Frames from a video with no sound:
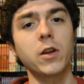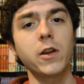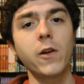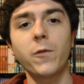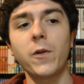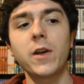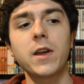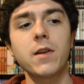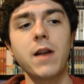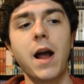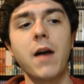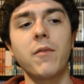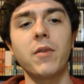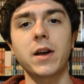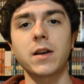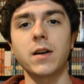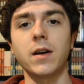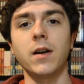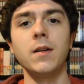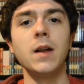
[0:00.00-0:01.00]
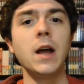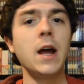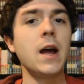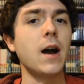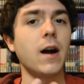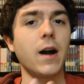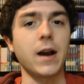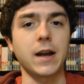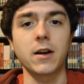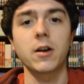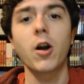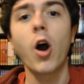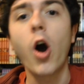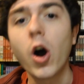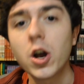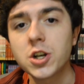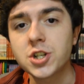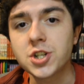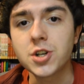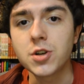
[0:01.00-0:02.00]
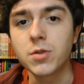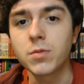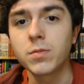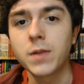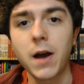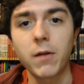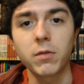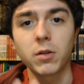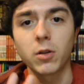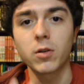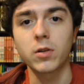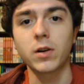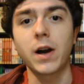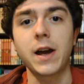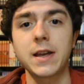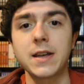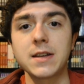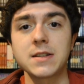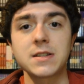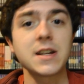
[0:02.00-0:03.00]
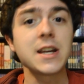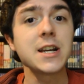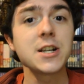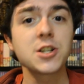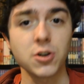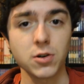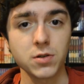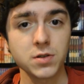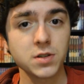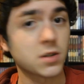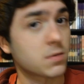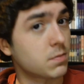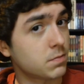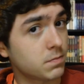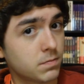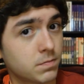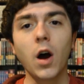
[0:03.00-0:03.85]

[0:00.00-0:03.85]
You'd think he would have, like, a, like a costume that would look like his teacher's.